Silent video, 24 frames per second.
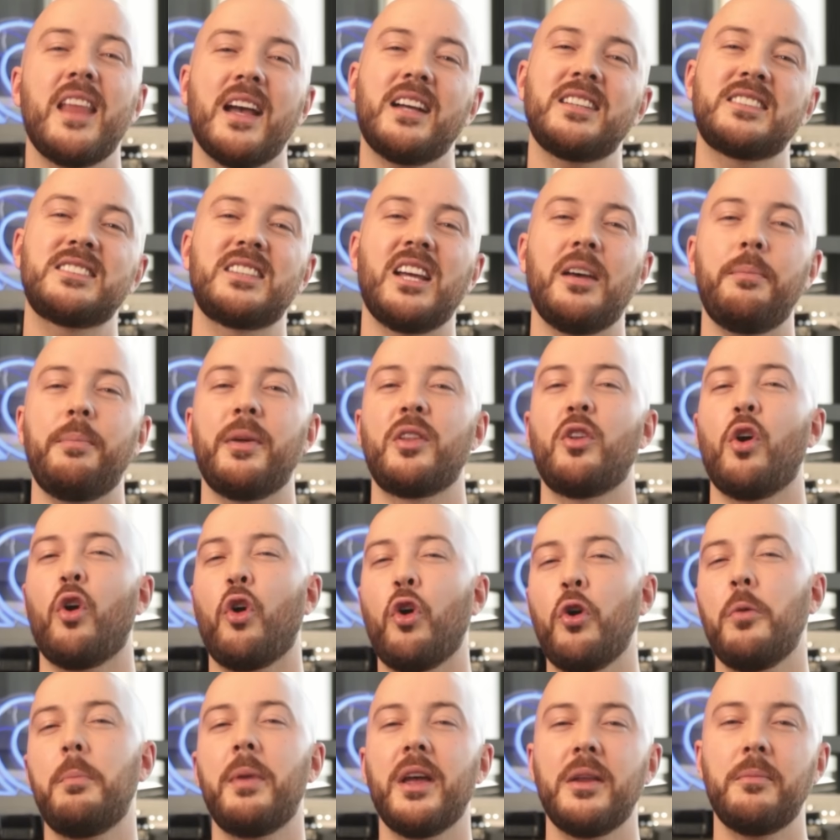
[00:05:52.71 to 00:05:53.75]
next step in
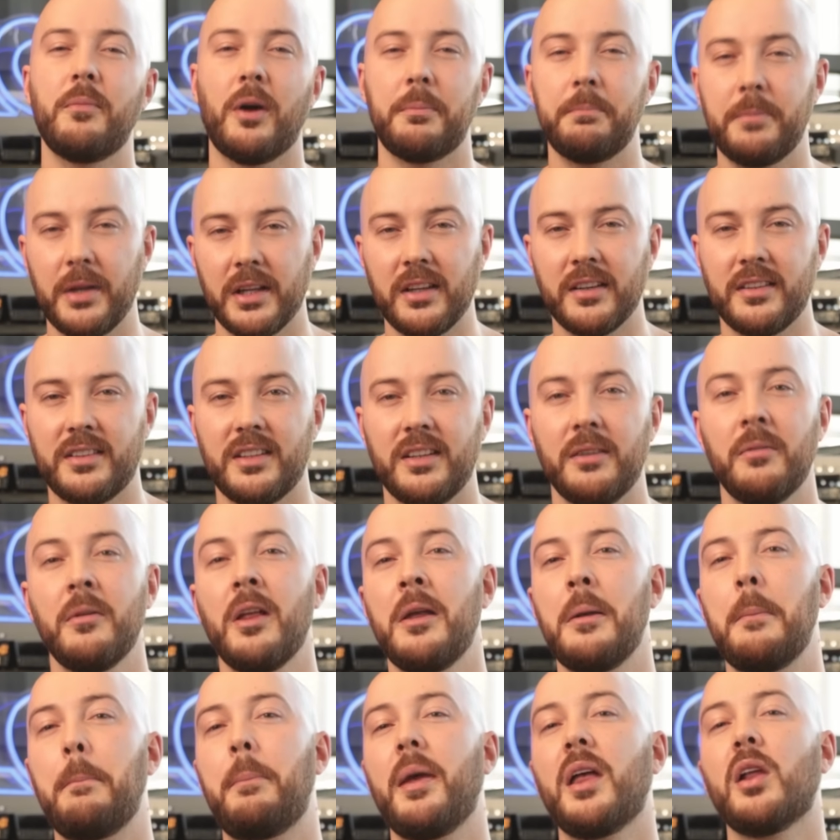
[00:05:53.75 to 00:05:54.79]
urban mobility,
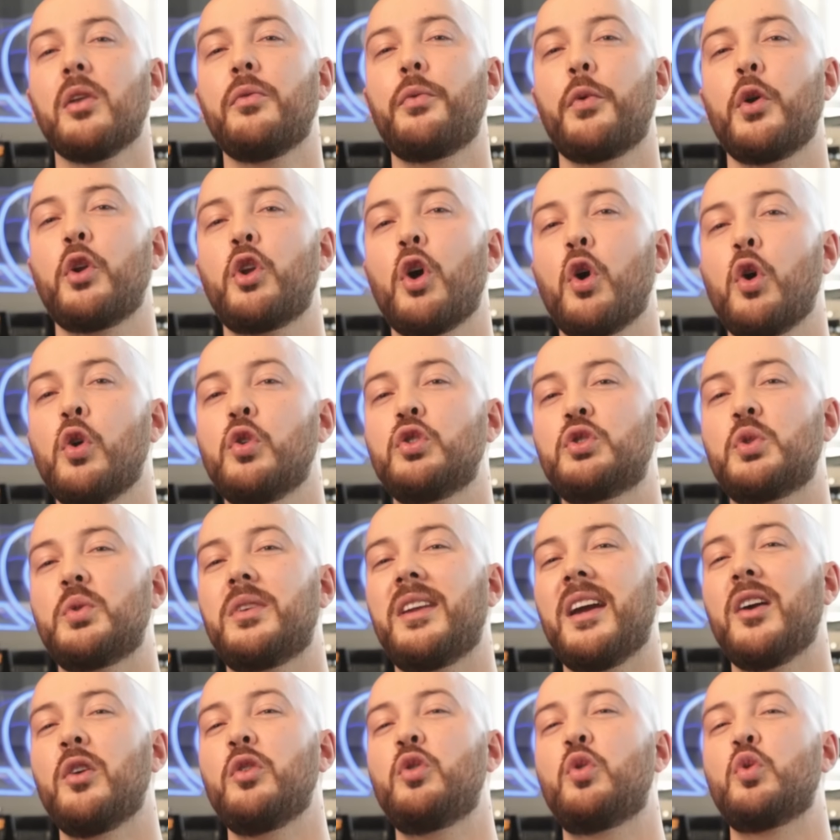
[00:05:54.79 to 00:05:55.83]
built for those who
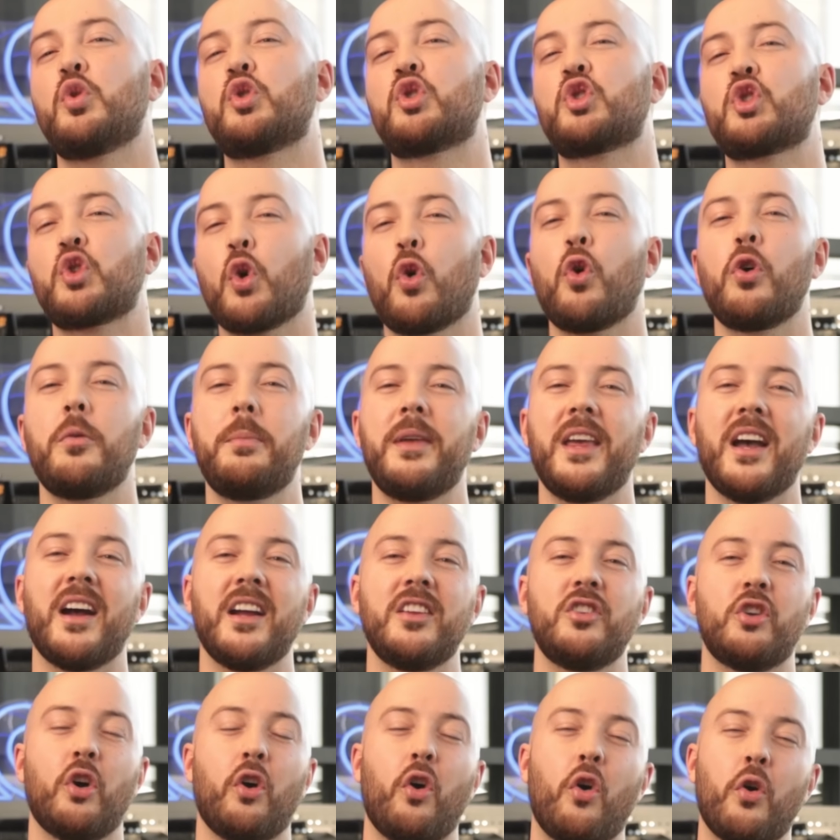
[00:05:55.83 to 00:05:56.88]
dare to soar
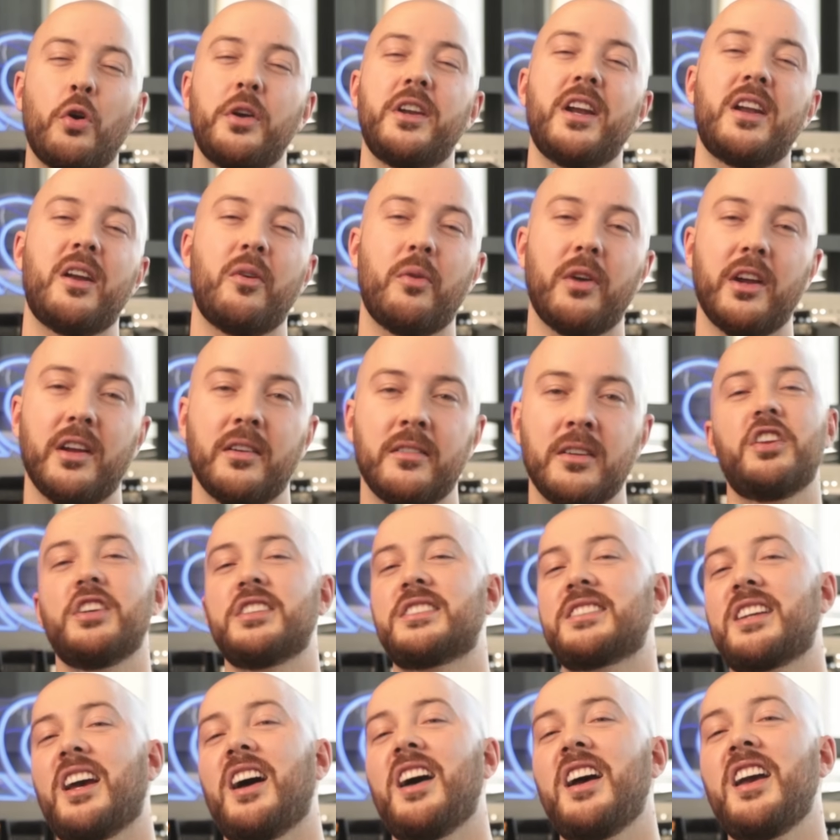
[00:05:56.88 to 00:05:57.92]
behind the ordinary. The
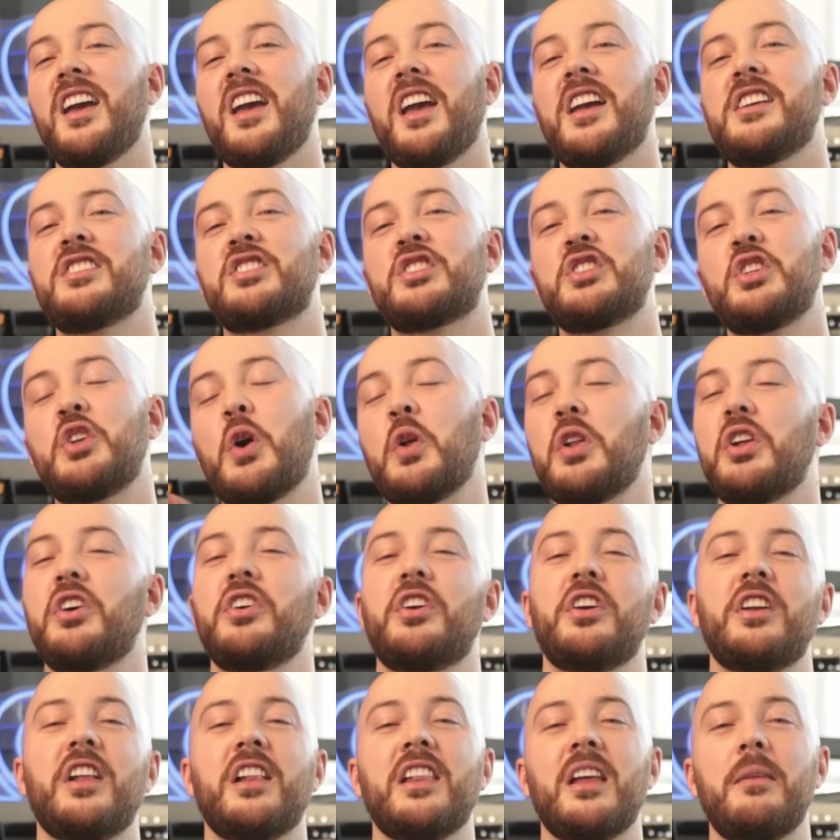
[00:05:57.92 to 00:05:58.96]
sky is no
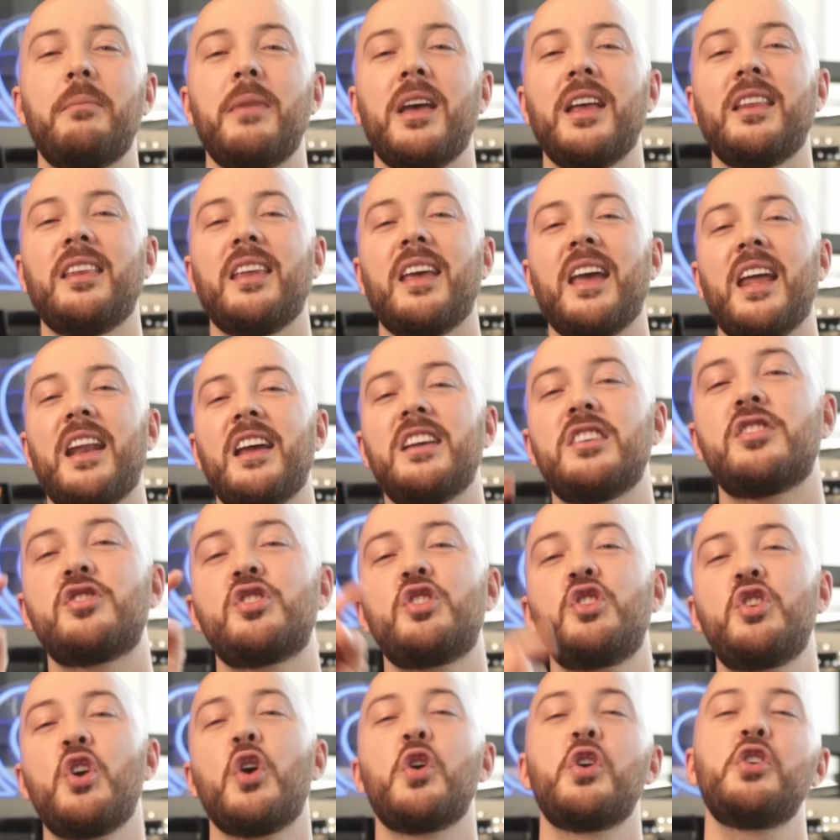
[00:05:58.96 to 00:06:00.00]
longer the limit, it is
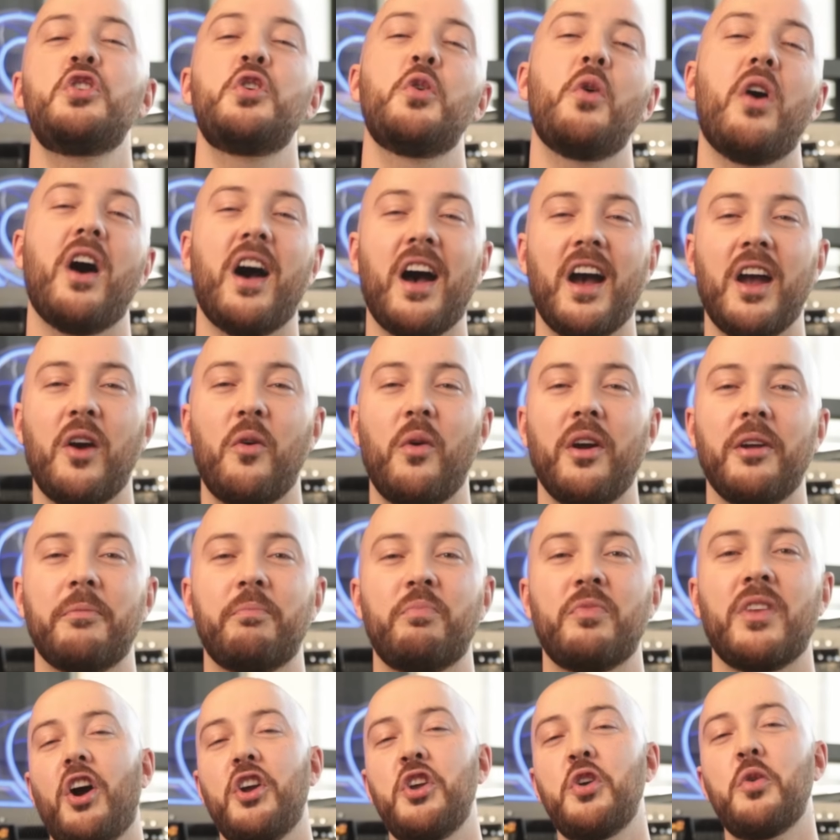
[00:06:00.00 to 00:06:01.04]
your new highway.
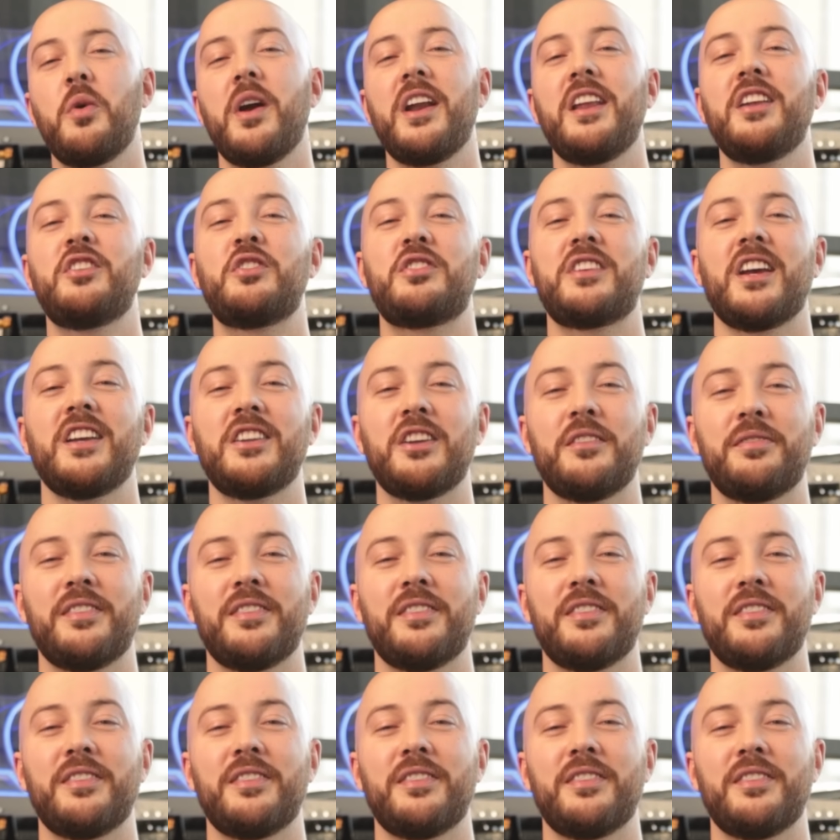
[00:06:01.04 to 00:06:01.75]
Are you ready to take